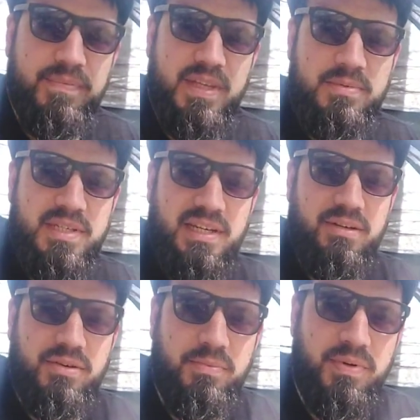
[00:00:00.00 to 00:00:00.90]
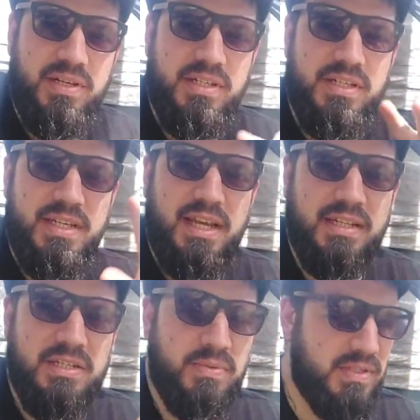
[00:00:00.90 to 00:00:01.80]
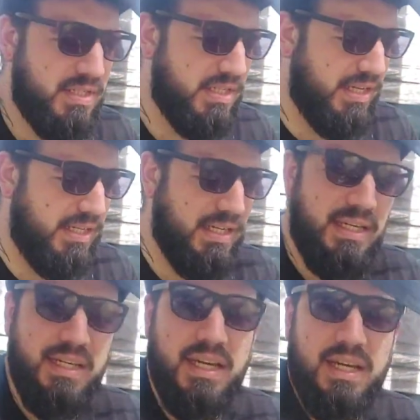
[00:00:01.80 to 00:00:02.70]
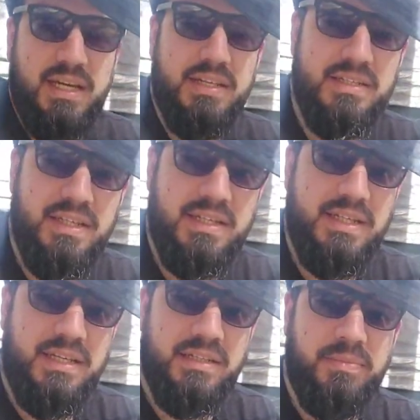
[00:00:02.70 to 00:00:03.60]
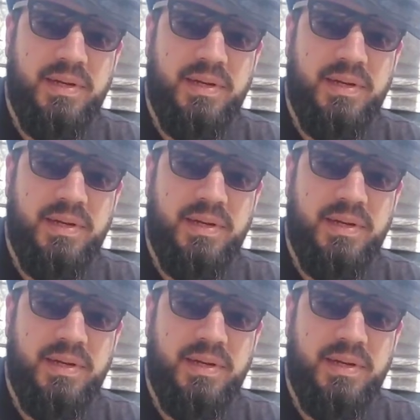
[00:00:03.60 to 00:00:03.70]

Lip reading: Comes in a little compression sack. This one's DD, the DD under